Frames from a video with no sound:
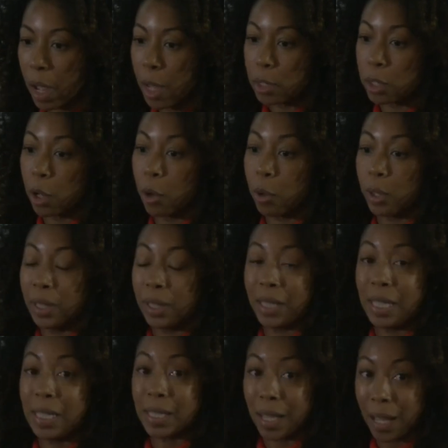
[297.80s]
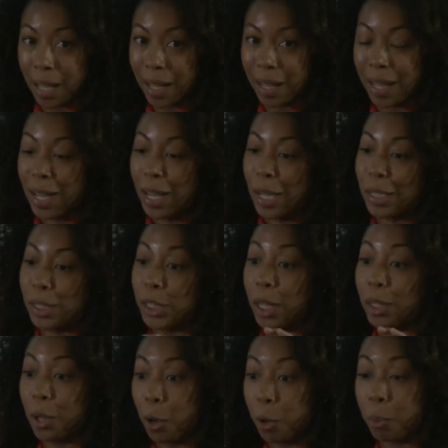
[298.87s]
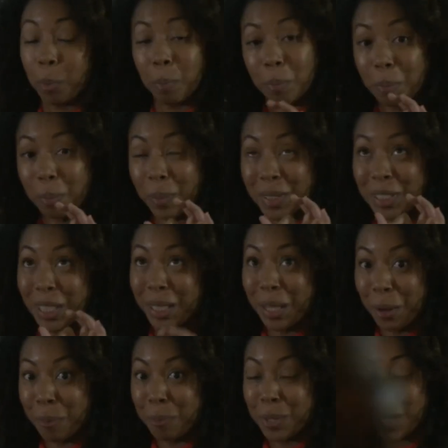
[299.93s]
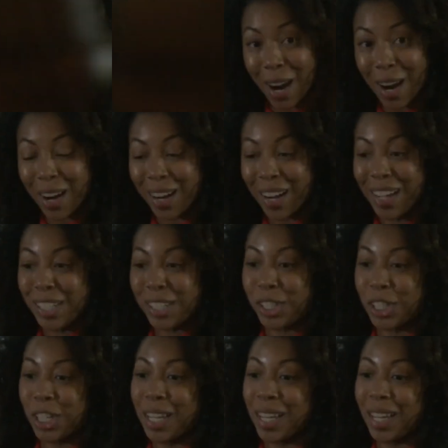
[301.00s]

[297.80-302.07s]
So Lisa Jalob to her, she